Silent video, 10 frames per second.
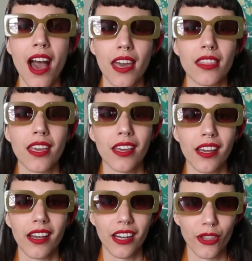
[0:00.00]
I
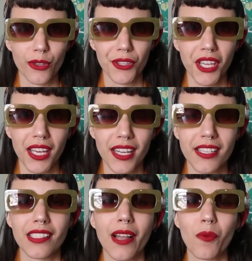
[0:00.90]
think another thing
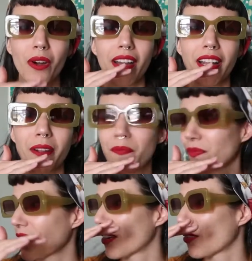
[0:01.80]
is I'm wearing
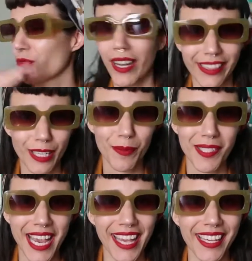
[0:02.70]
red
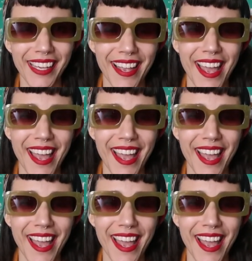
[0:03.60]
lipstick